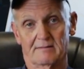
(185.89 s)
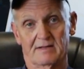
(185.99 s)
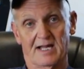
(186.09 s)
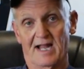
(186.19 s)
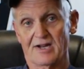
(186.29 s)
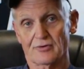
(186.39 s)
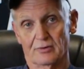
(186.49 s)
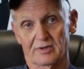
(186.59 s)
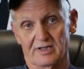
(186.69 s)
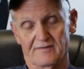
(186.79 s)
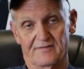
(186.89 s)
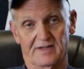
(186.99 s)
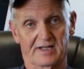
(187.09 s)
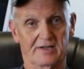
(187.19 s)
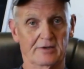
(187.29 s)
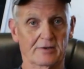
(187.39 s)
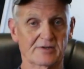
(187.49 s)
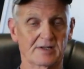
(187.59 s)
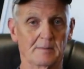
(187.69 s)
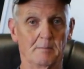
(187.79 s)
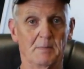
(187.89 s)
Casualty figures and